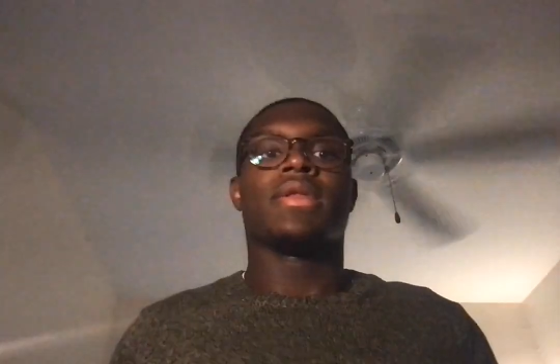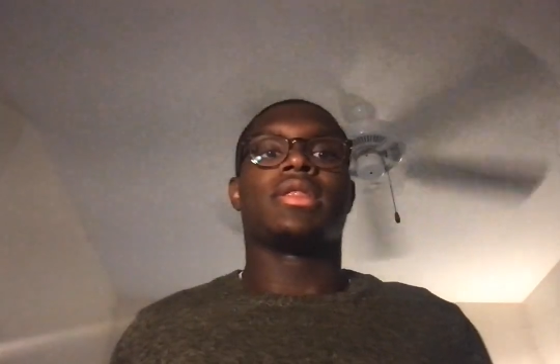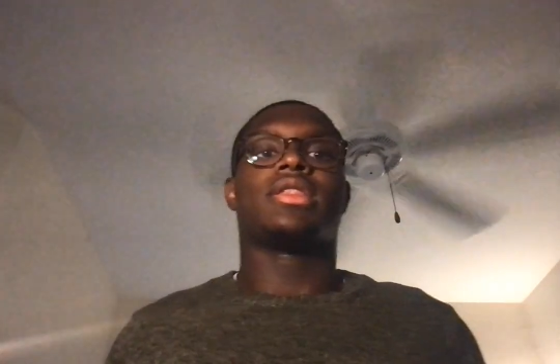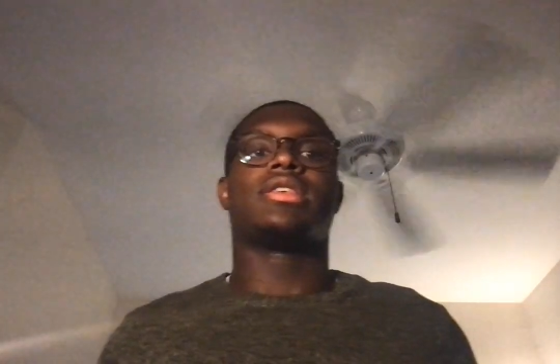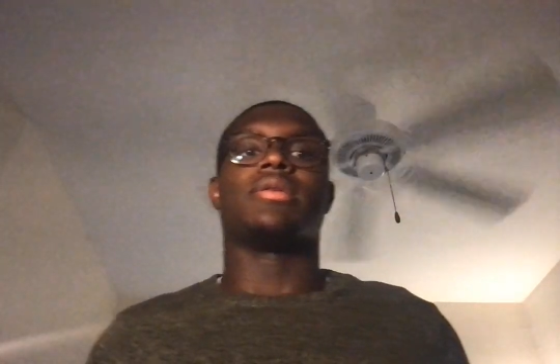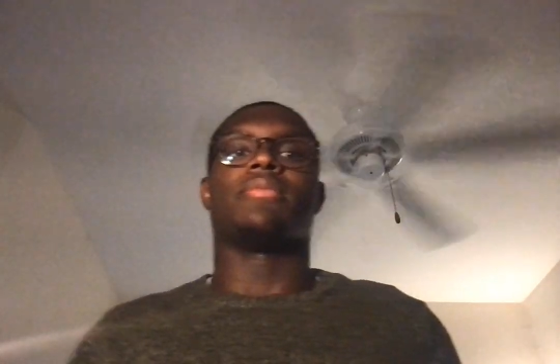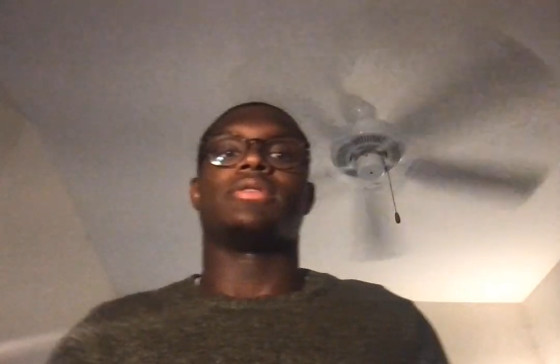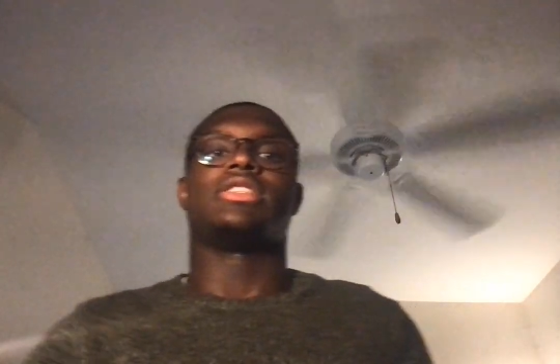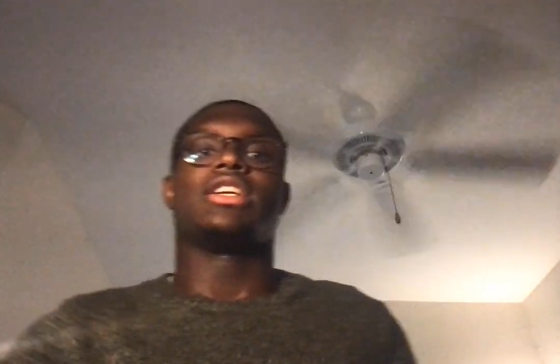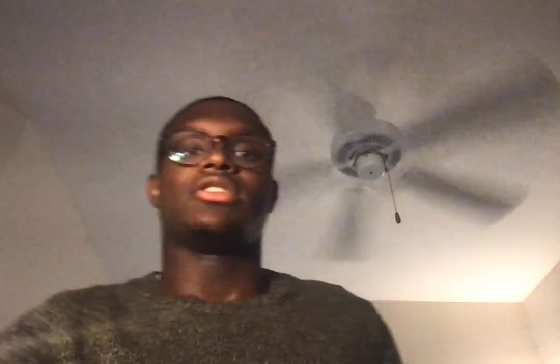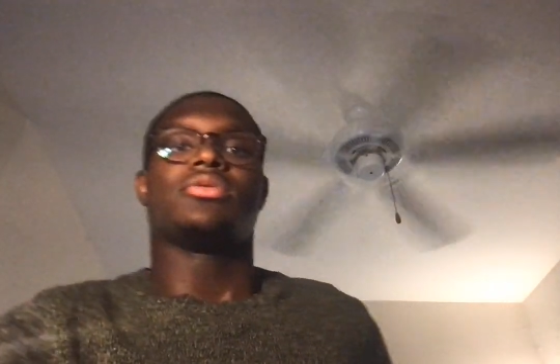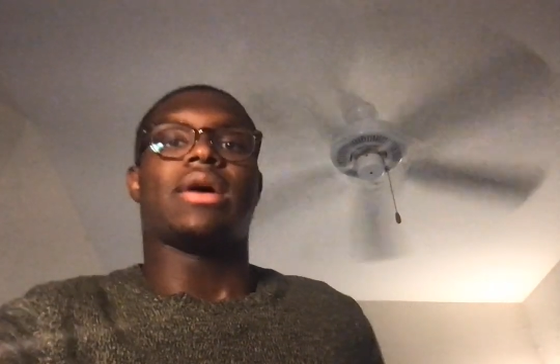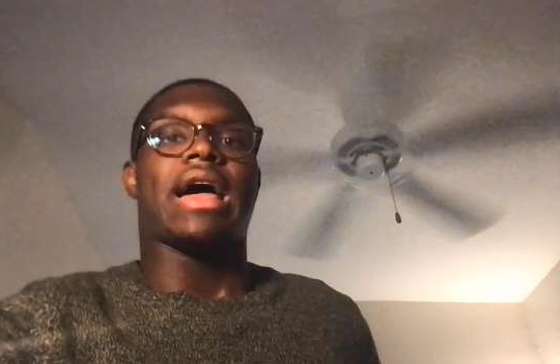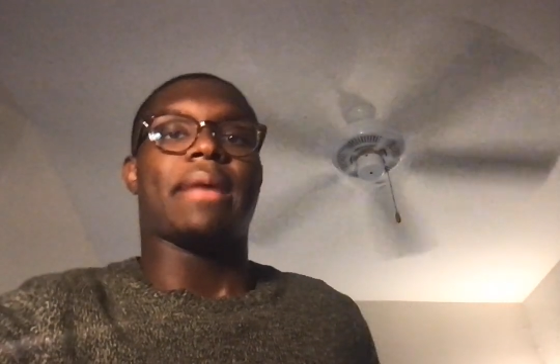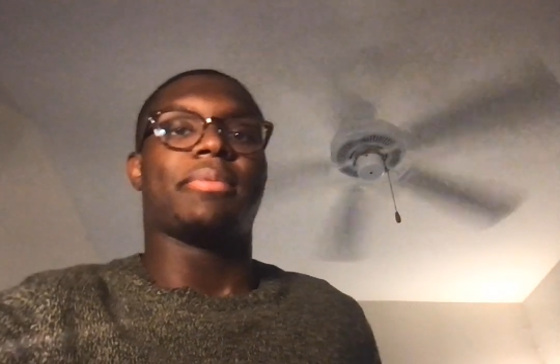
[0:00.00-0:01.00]
Some
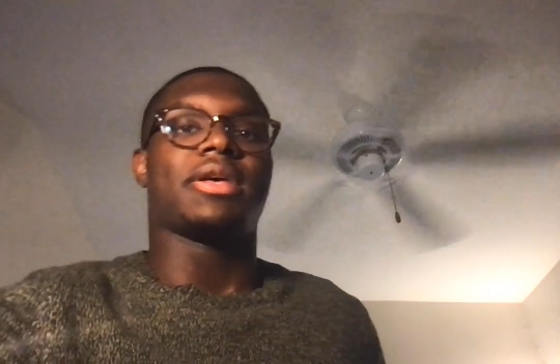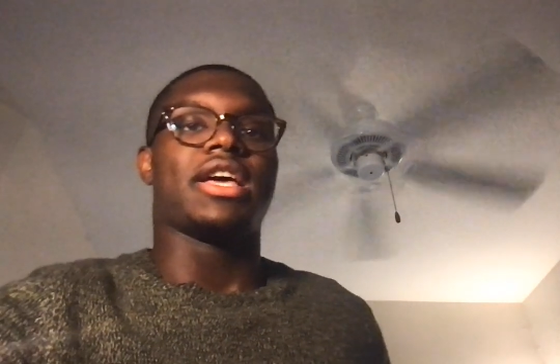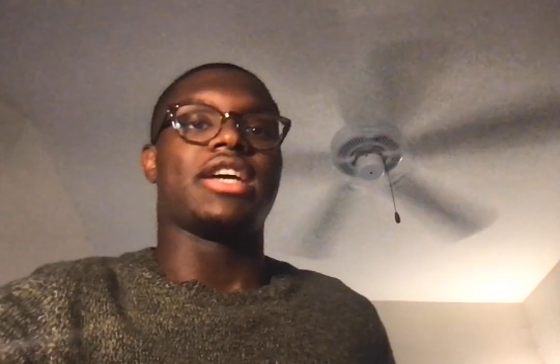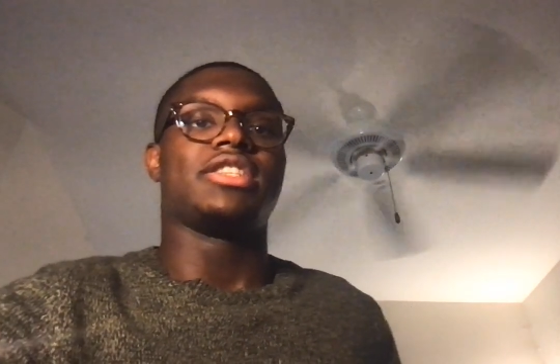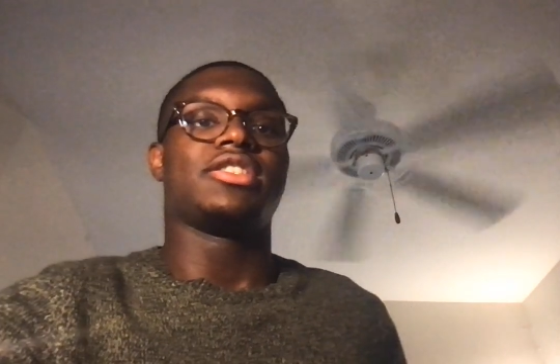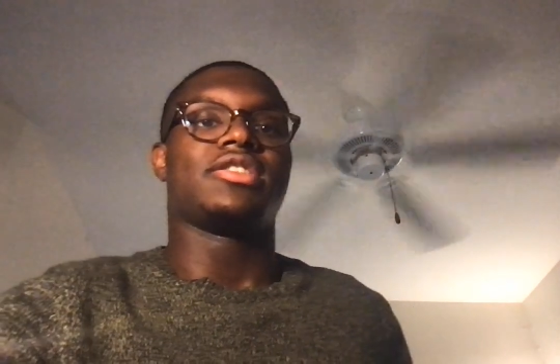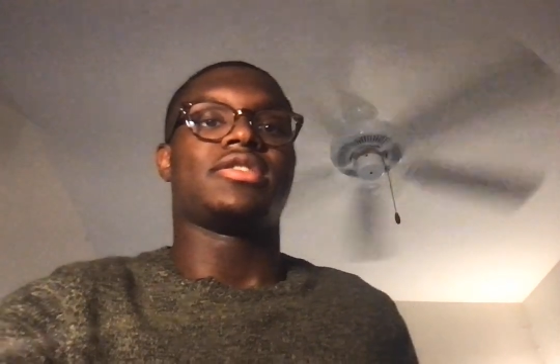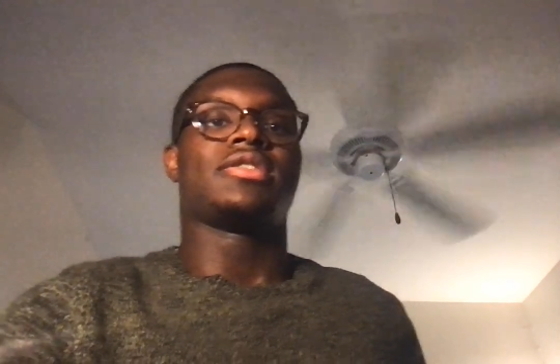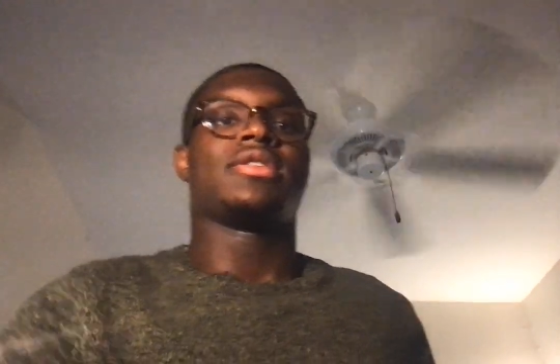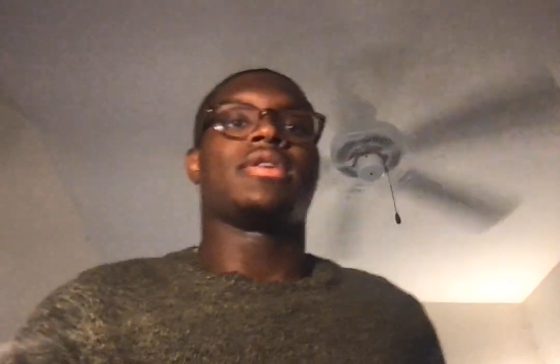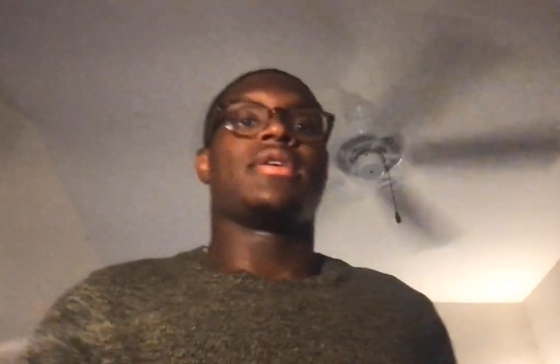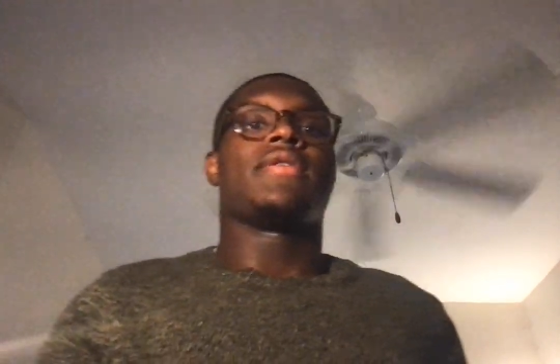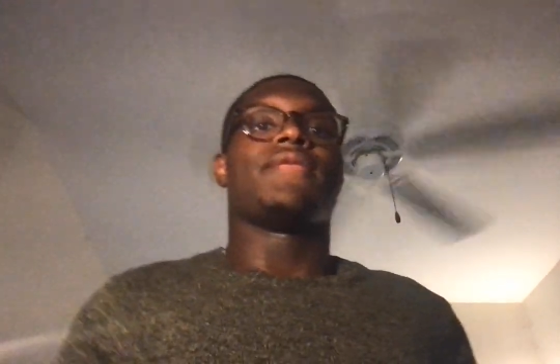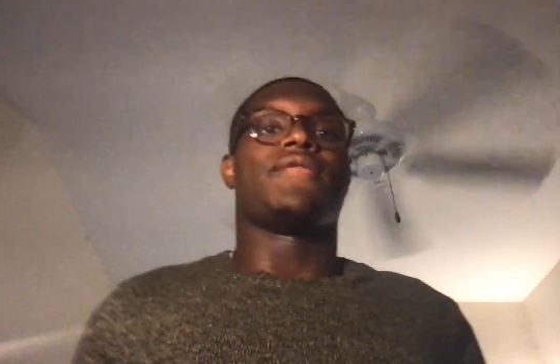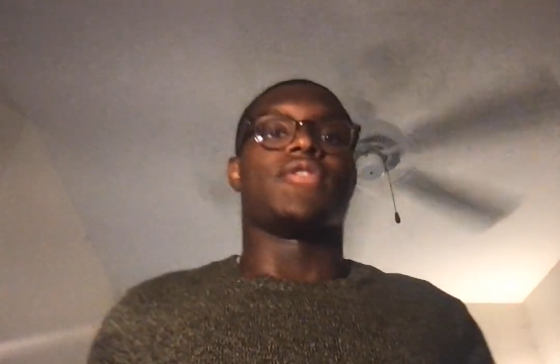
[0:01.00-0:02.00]
potential applications
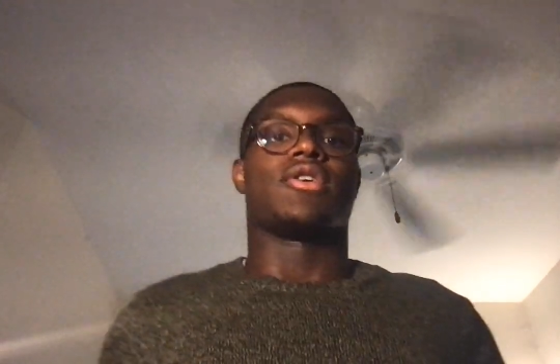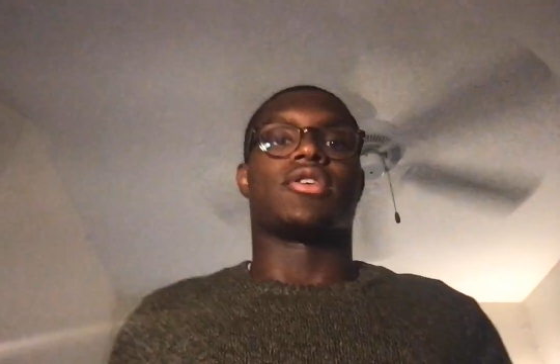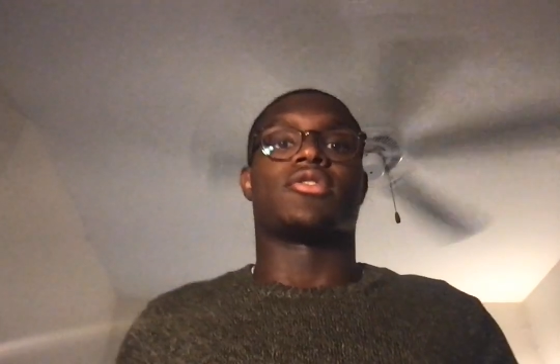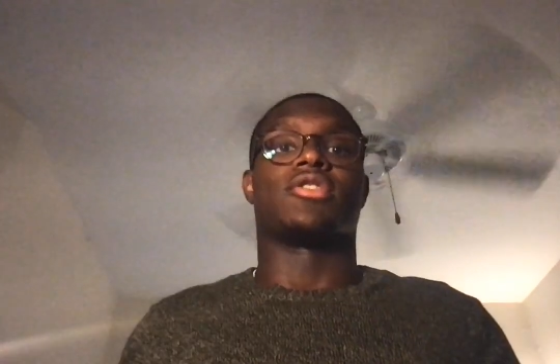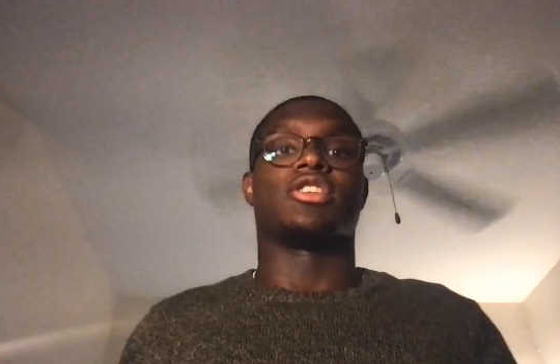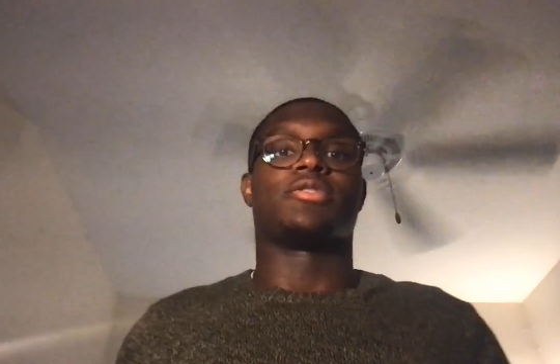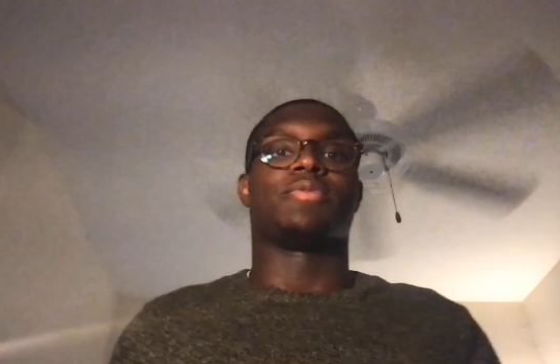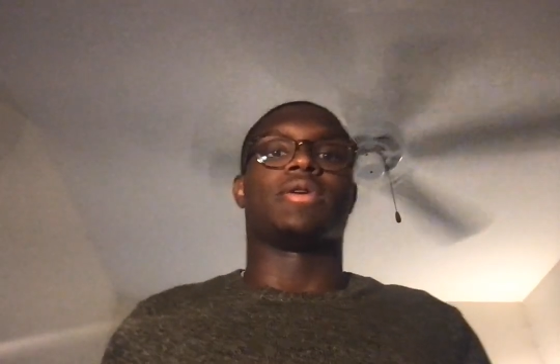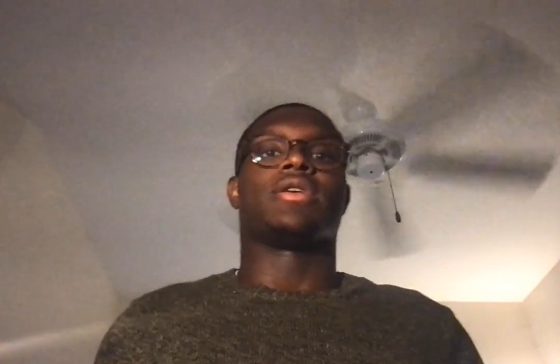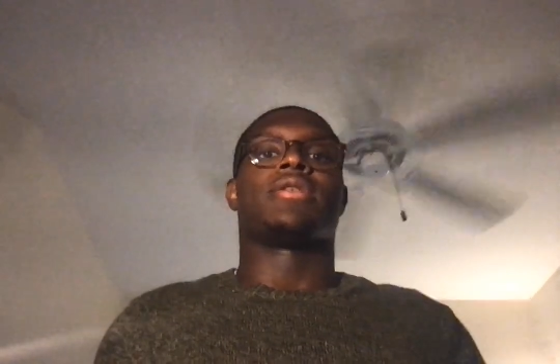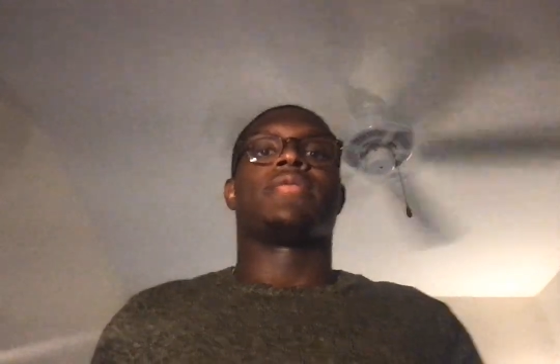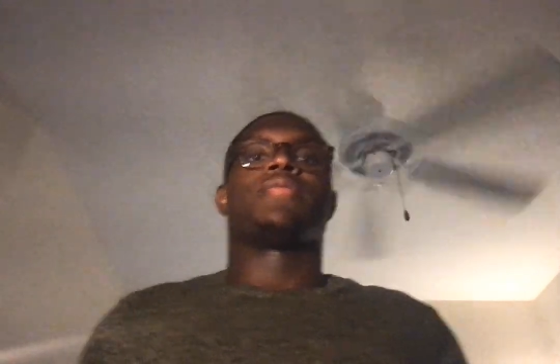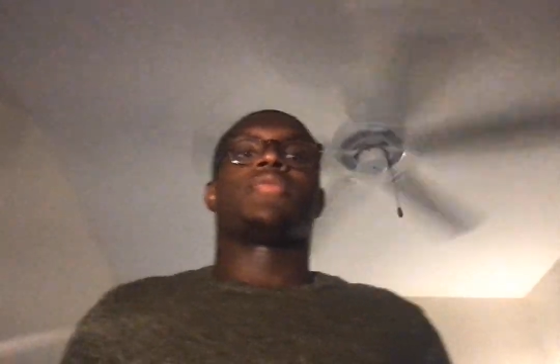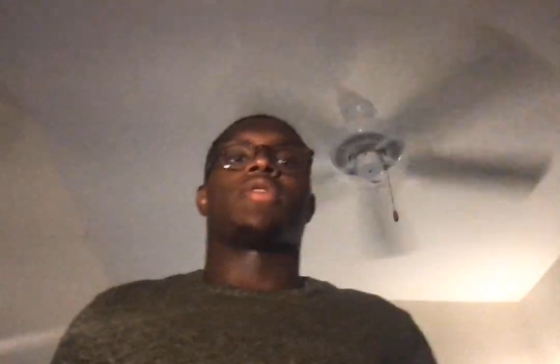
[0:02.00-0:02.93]
for CRISPR